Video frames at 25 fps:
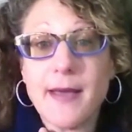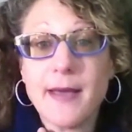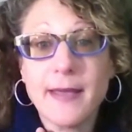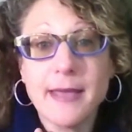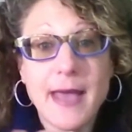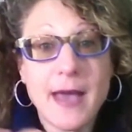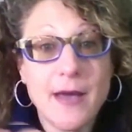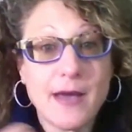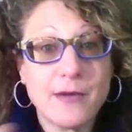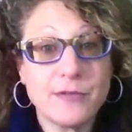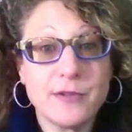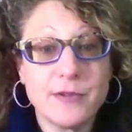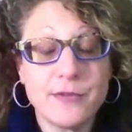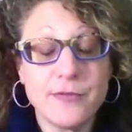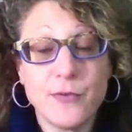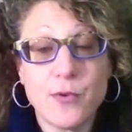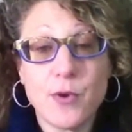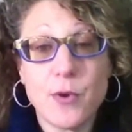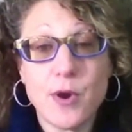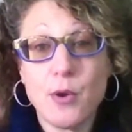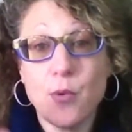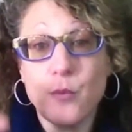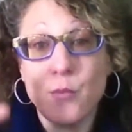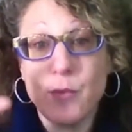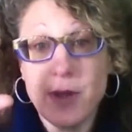accounted
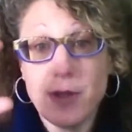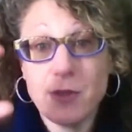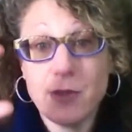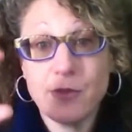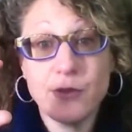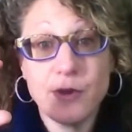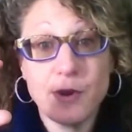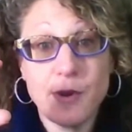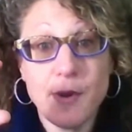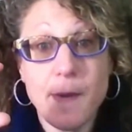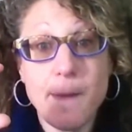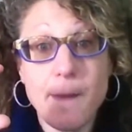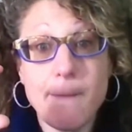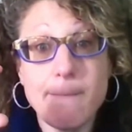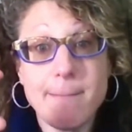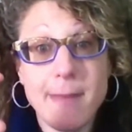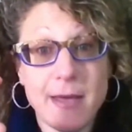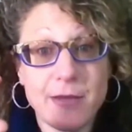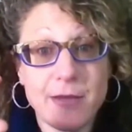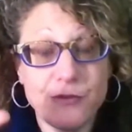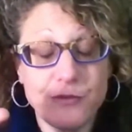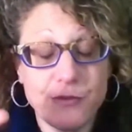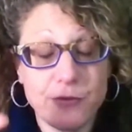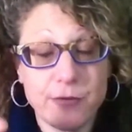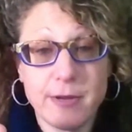for when you're
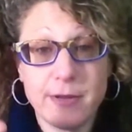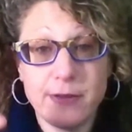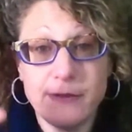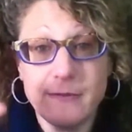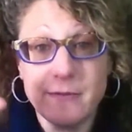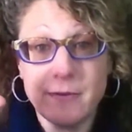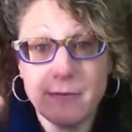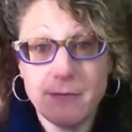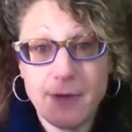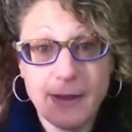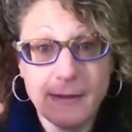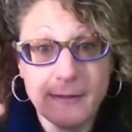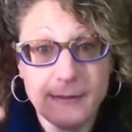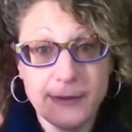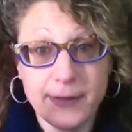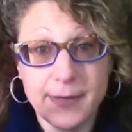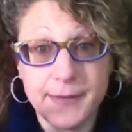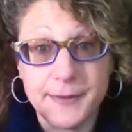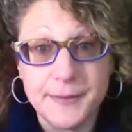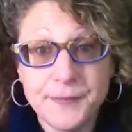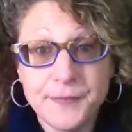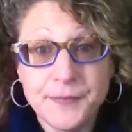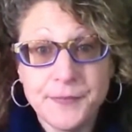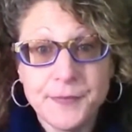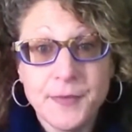measuring directly,